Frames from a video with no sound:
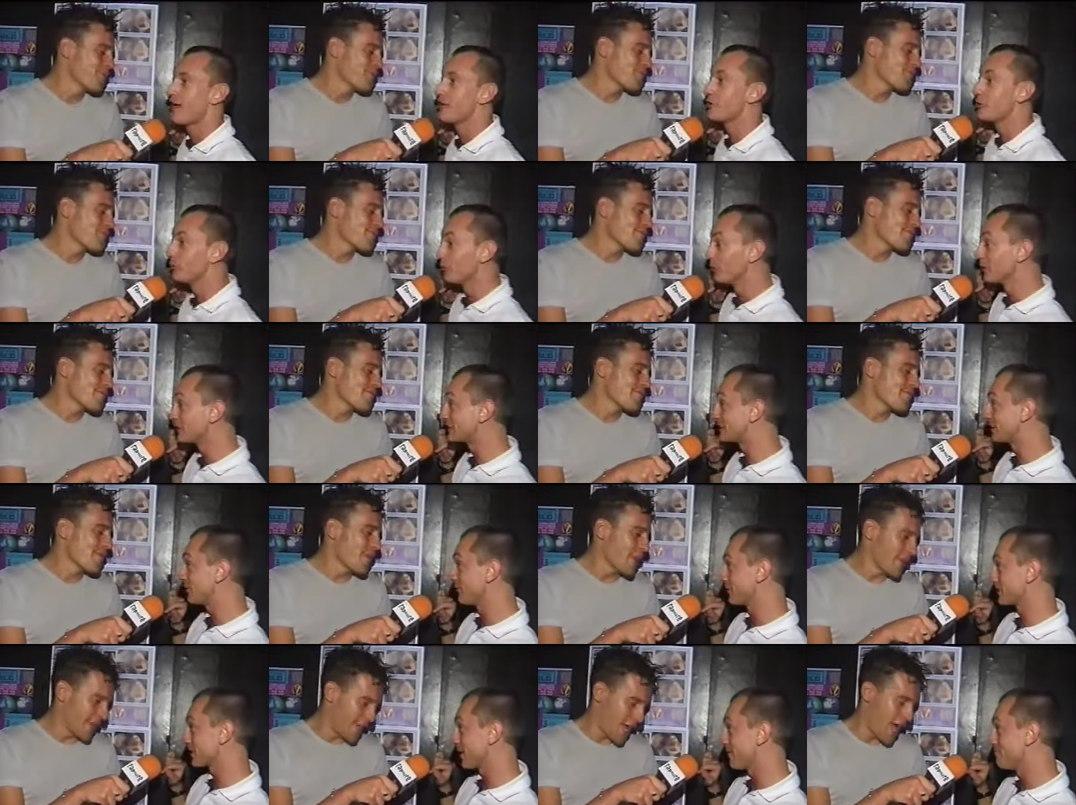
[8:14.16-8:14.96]
Speaker 1: you want to see
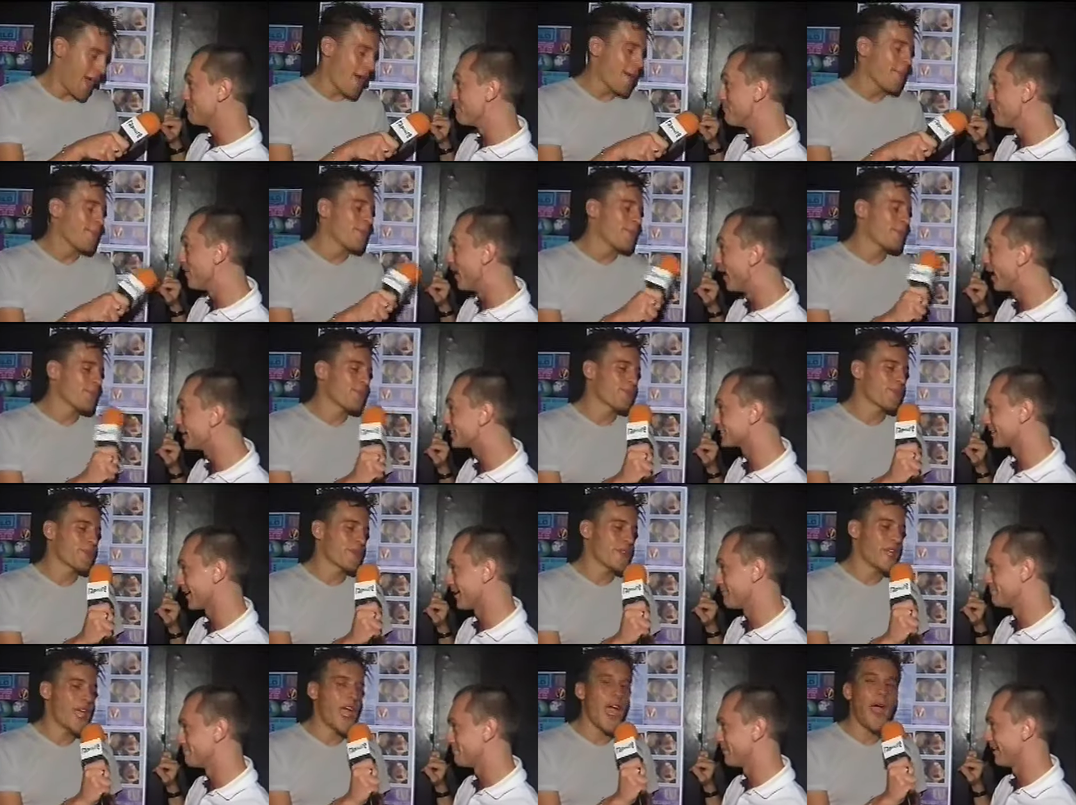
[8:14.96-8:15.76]
what's up in my
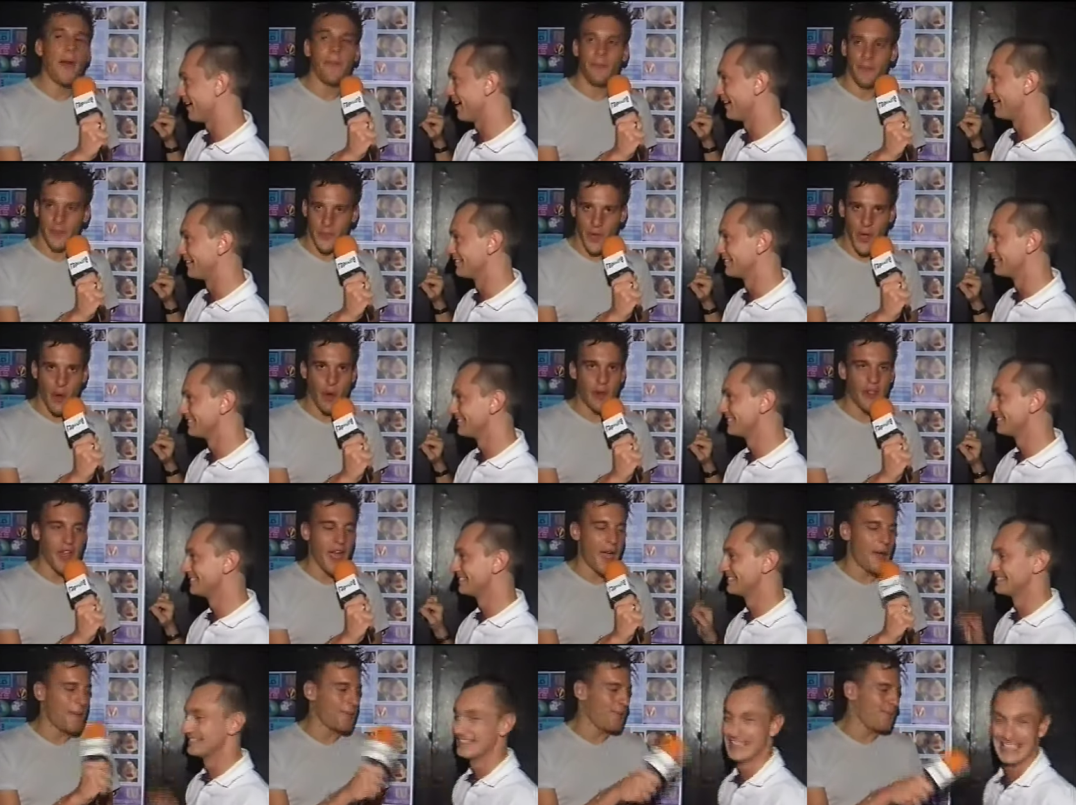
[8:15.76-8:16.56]
jumper? Yeah, go on
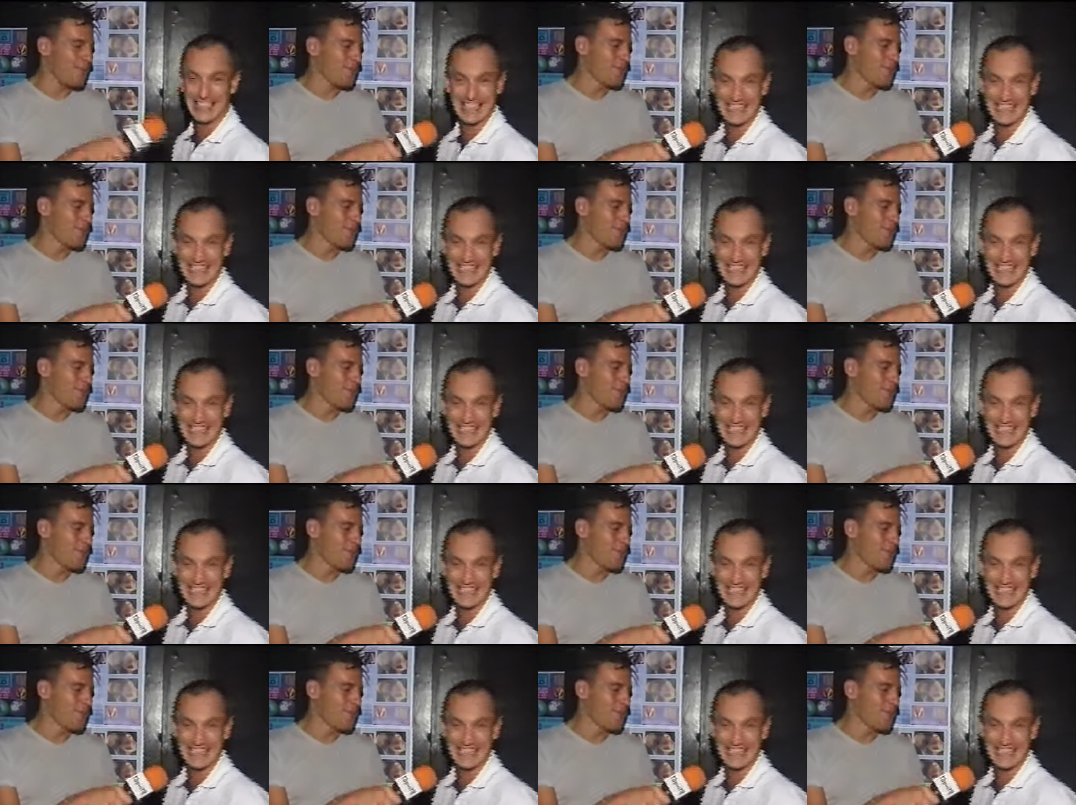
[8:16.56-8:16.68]
then.